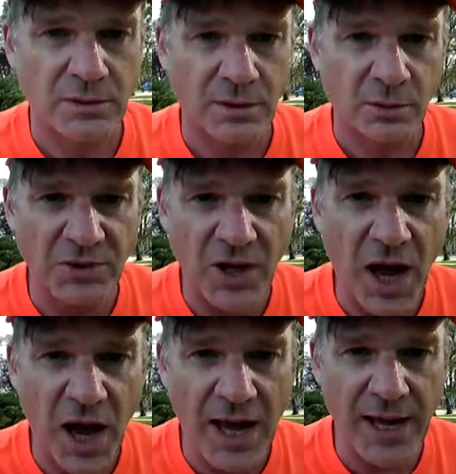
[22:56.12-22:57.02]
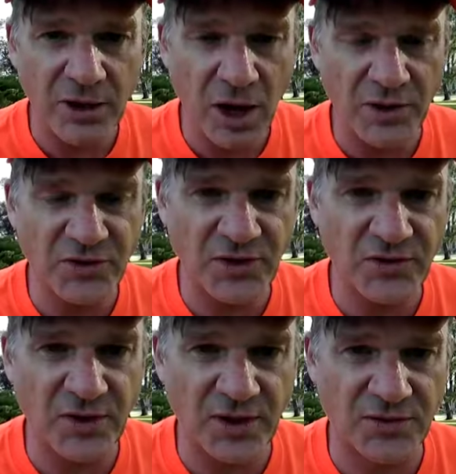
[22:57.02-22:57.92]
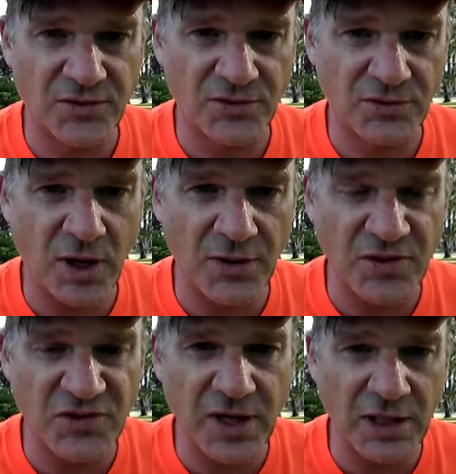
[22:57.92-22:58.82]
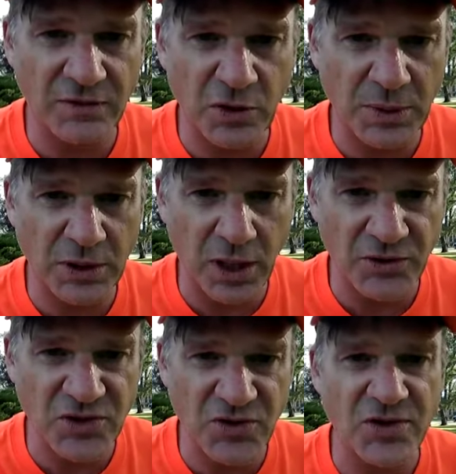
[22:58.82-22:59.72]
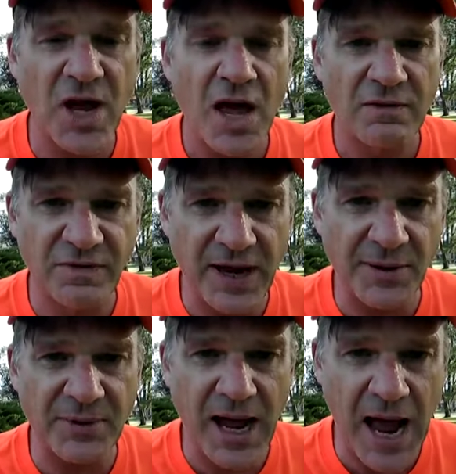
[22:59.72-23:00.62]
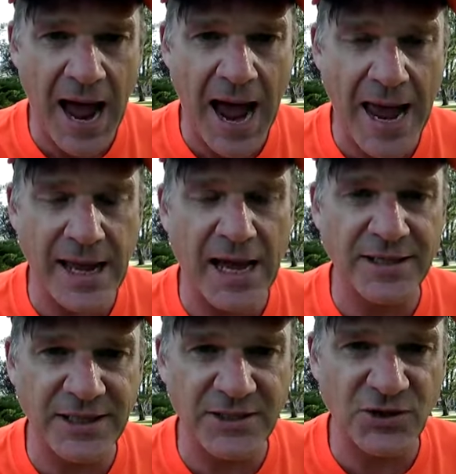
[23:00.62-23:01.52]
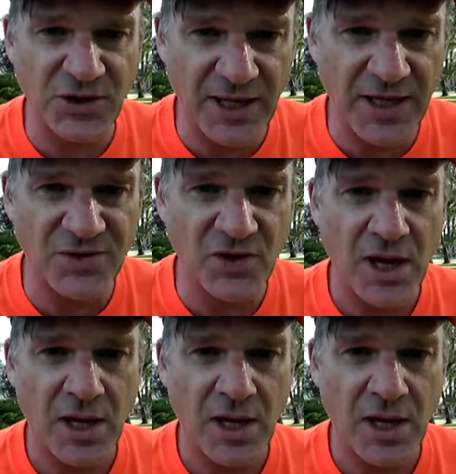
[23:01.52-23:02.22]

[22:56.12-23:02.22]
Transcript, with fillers: with high consciousness. On the scale of human consciousness, very high. I need these